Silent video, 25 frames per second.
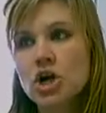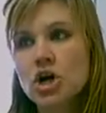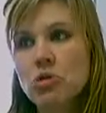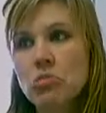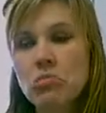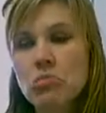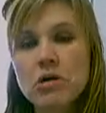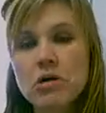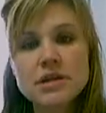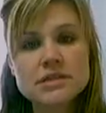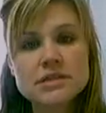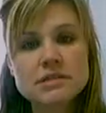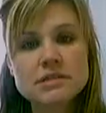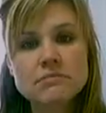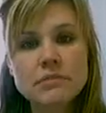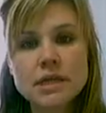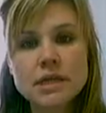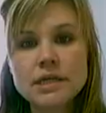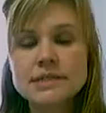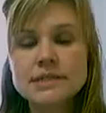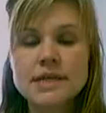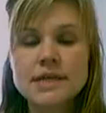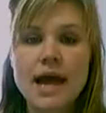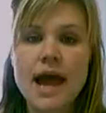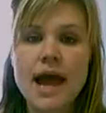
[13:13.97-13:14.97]
what does it
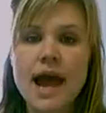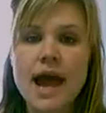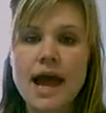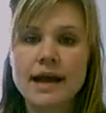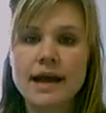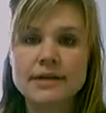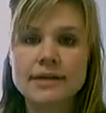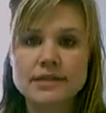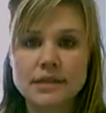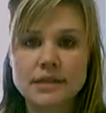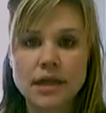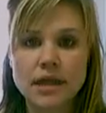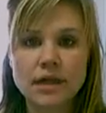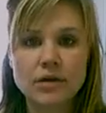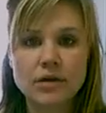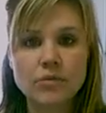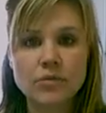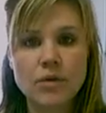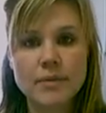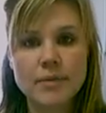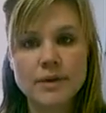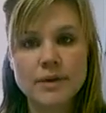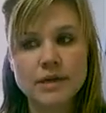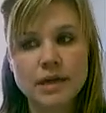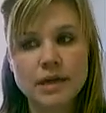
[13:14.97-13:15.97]
mean to act like a
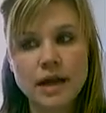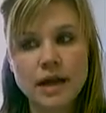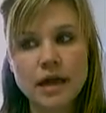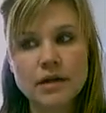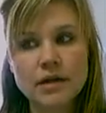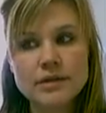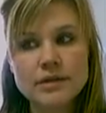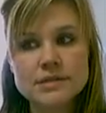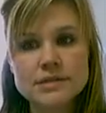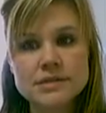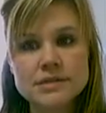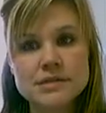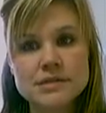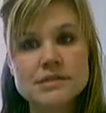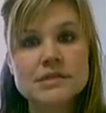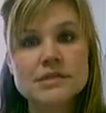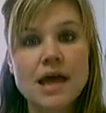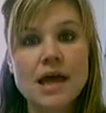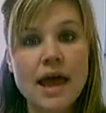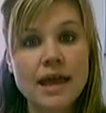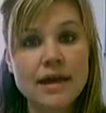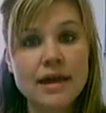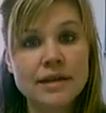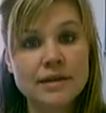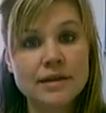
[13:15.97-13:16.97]
woman? And how does
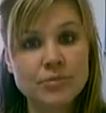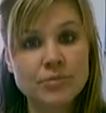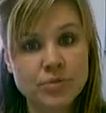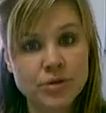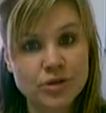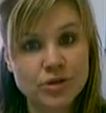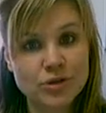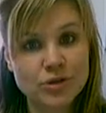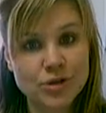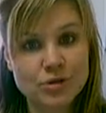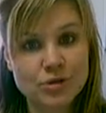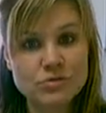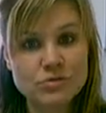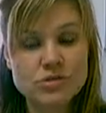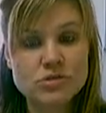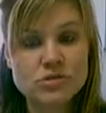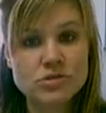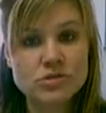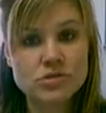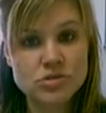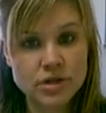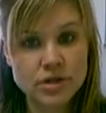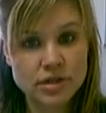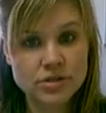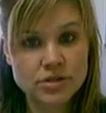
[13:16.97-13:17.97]
society put those
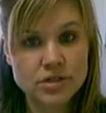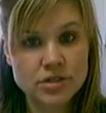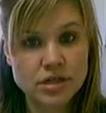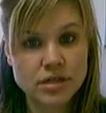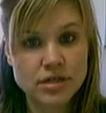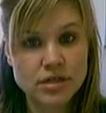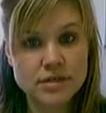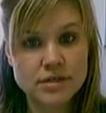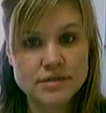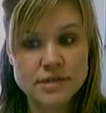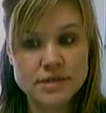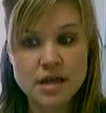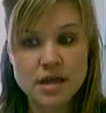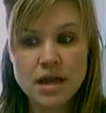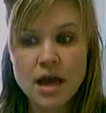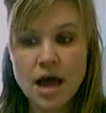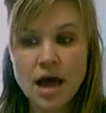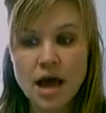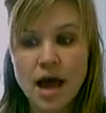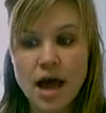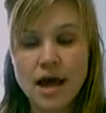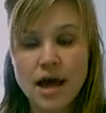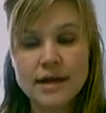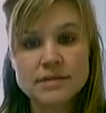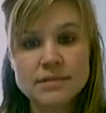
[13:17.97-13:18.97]
strictures
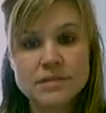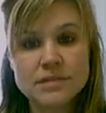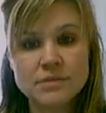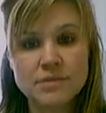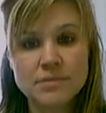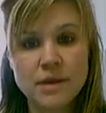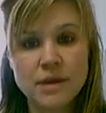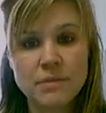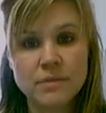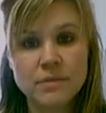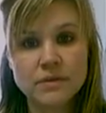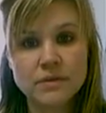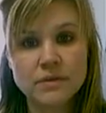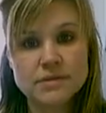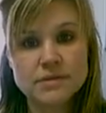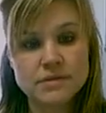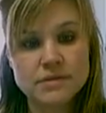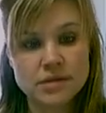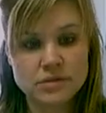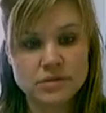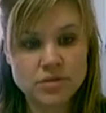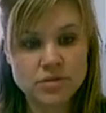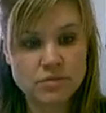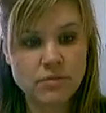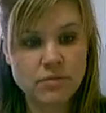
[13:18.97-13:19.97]
onto people in
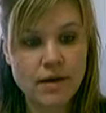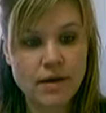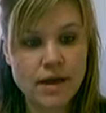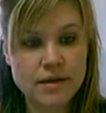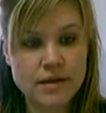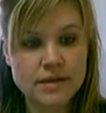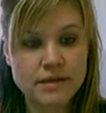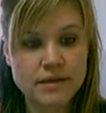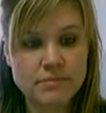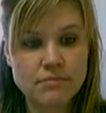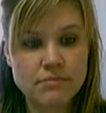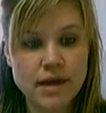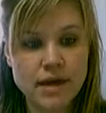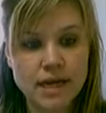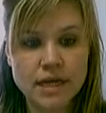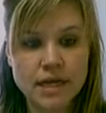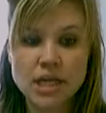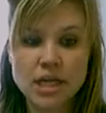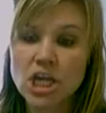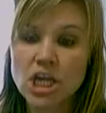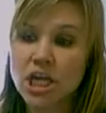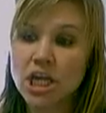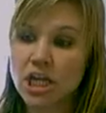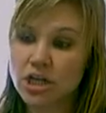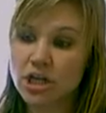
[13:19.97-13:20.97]
such a way that might
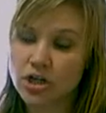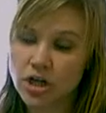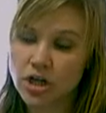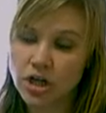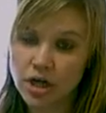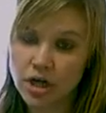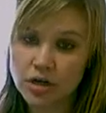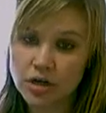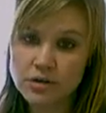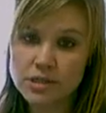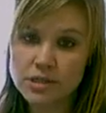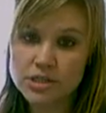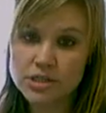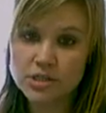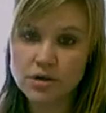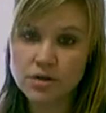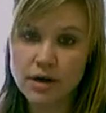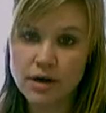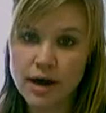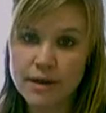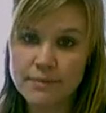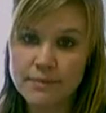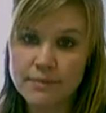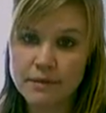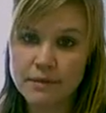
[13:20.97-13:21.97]
encourage
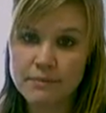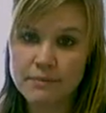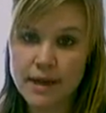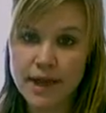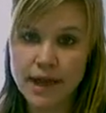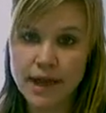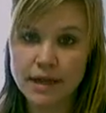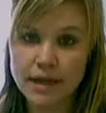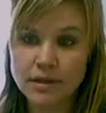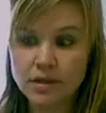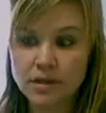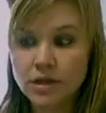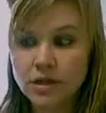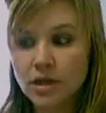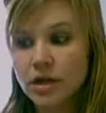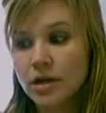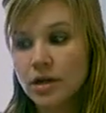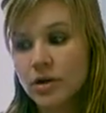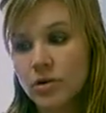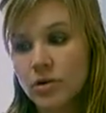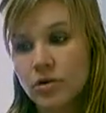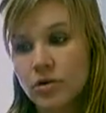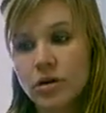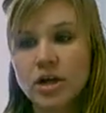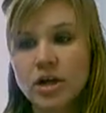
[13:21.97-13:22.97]
crime in men,
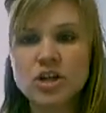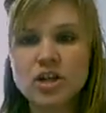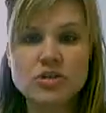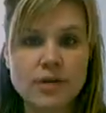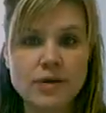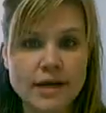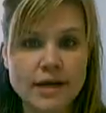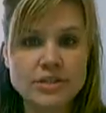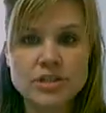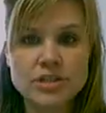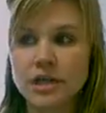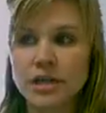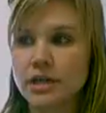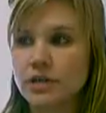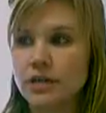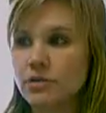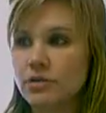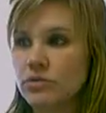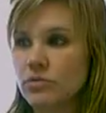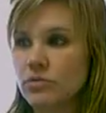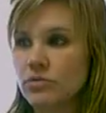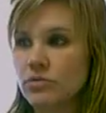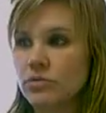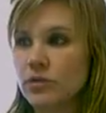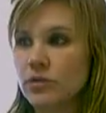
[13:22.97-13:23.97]
or
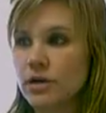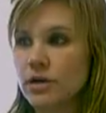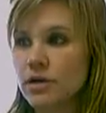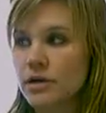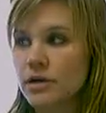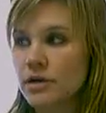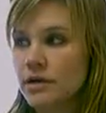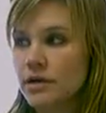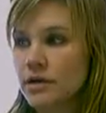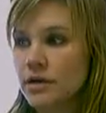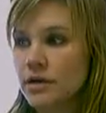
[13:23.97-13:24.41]
aggression, or